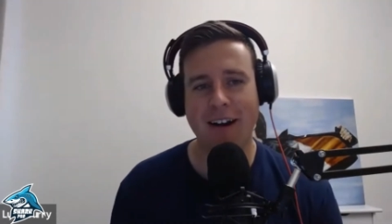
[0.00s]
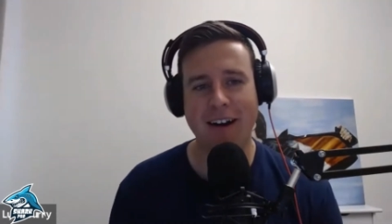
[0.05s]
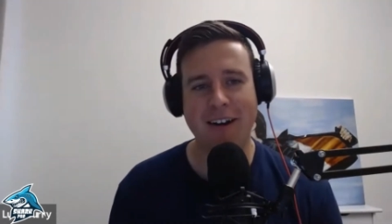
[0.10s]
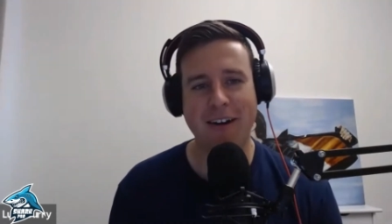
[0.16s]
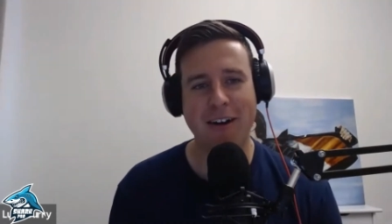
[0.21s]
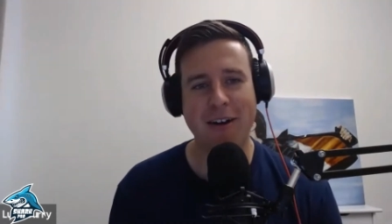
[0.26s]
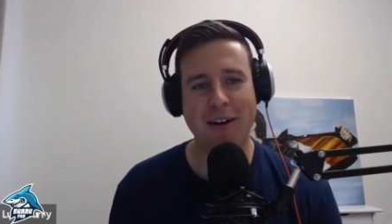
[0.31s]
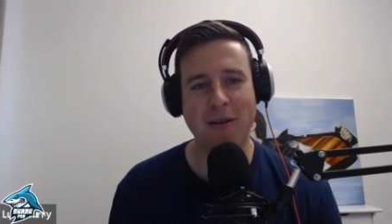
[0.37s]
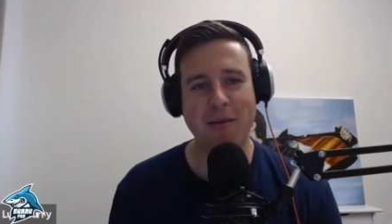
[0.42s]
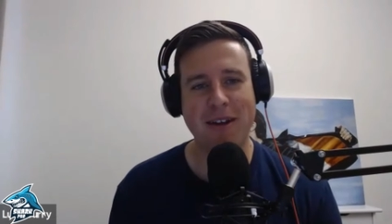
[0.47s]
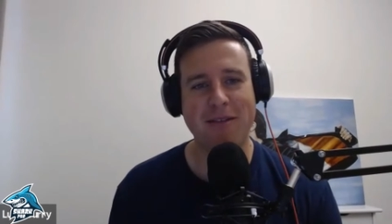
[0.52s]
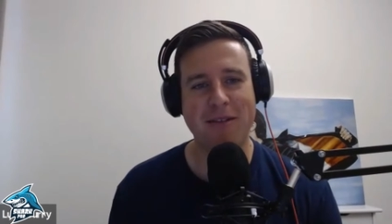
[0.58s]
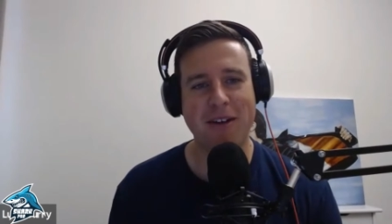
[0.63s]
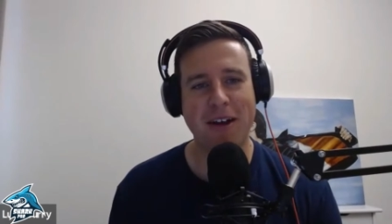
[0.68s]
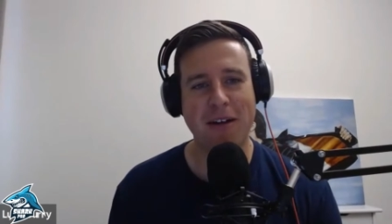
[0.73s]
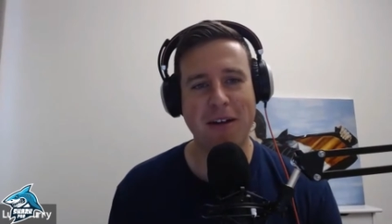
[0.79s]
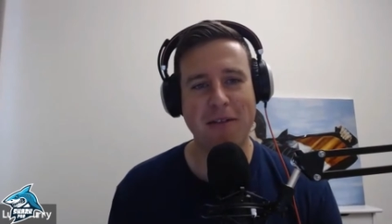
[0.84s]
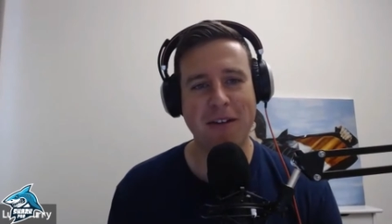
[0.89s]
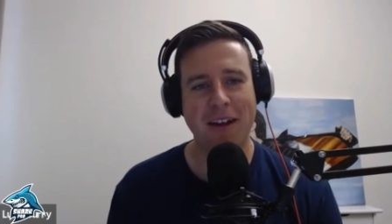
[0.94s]
going to be
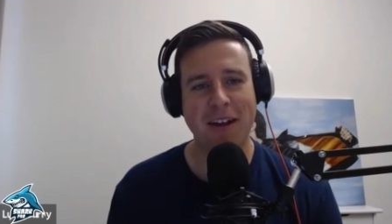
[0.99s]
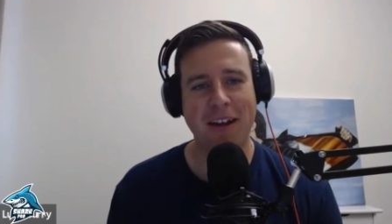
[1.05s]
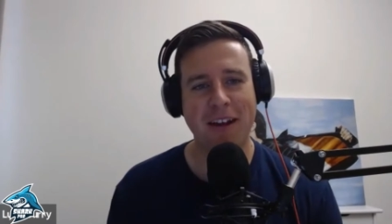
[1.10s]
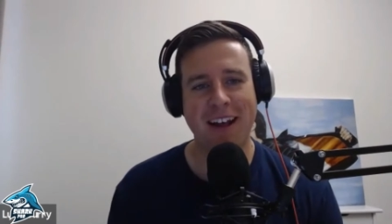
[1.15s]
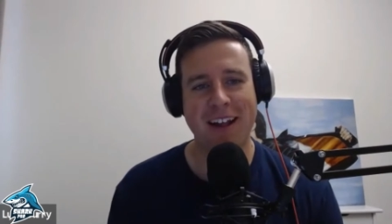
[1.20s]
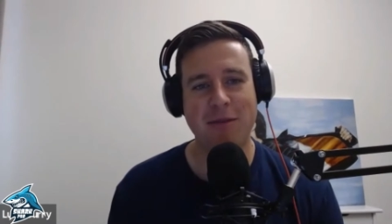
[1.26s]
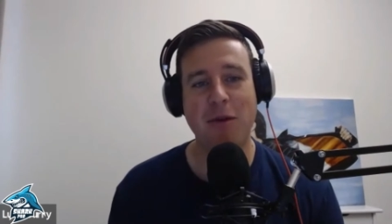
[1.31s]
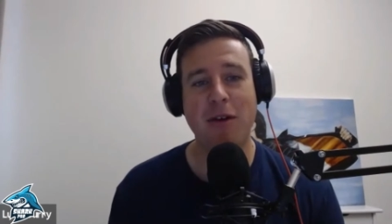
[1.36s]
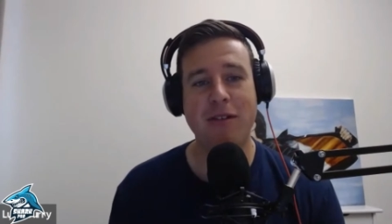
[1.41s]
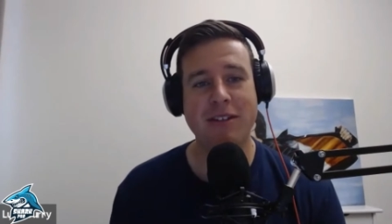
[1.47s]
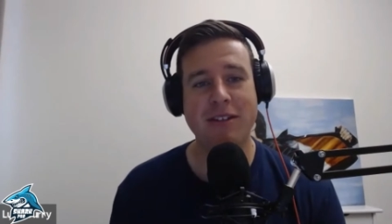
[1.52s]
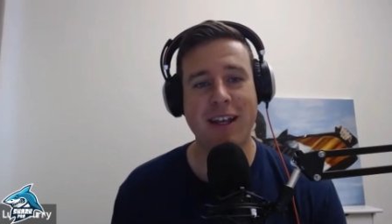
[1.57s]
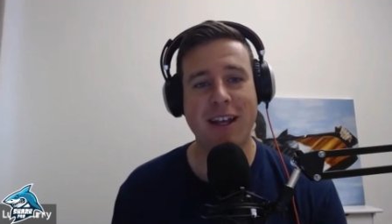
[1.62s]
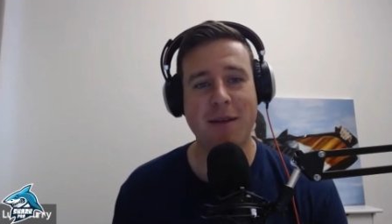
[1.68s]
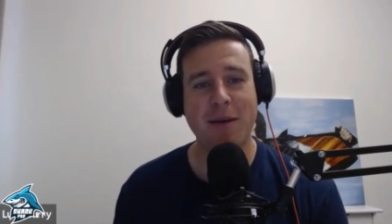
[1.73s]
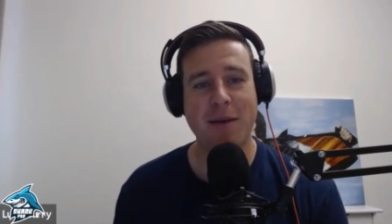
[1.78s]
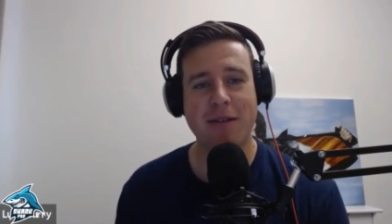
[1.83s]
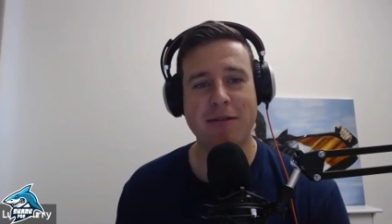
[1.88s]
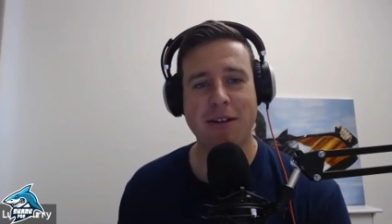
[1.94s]
involved. It's more of a
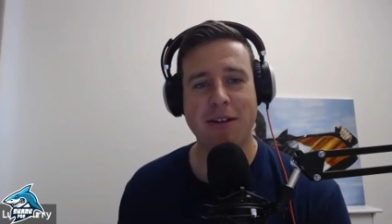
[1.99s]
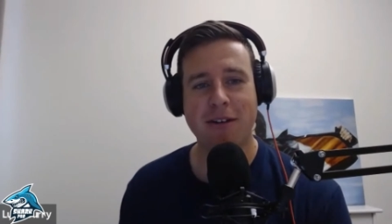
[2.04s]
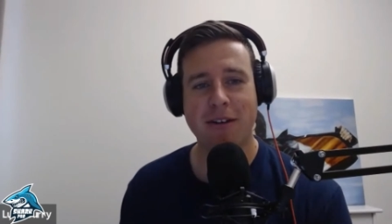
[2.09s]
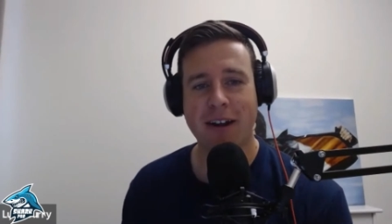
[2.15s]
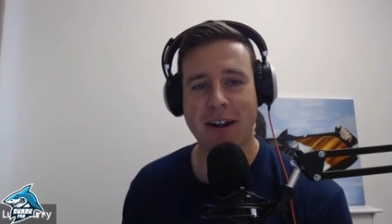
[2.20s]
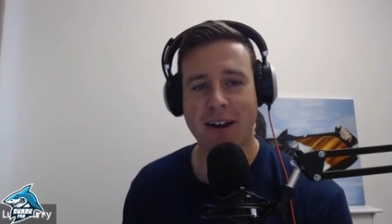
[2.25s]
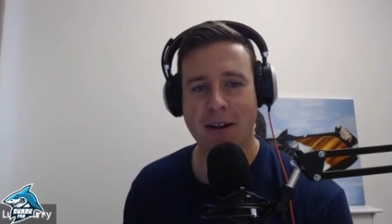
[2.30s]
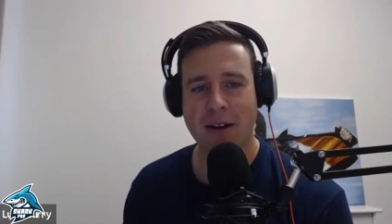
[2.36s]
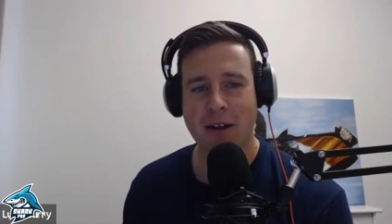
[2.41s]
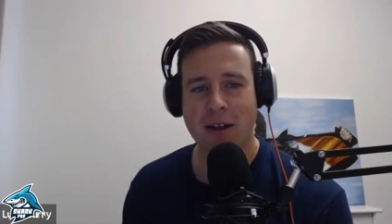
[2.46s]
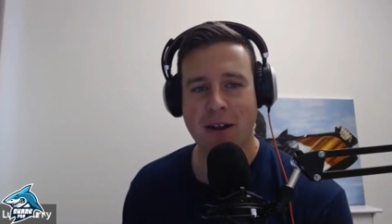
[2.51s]
team effort, right?